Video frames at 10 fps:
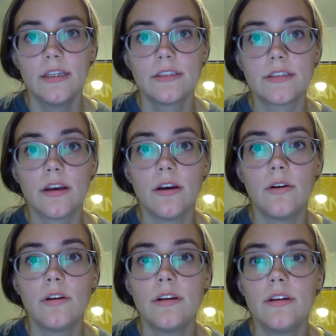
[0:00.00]

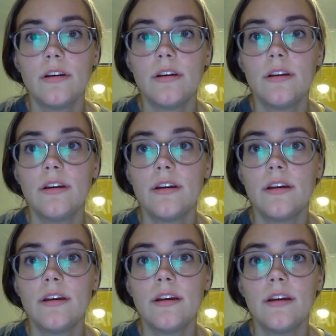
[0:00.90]
So
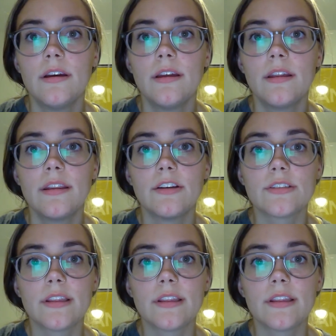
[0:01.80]
there's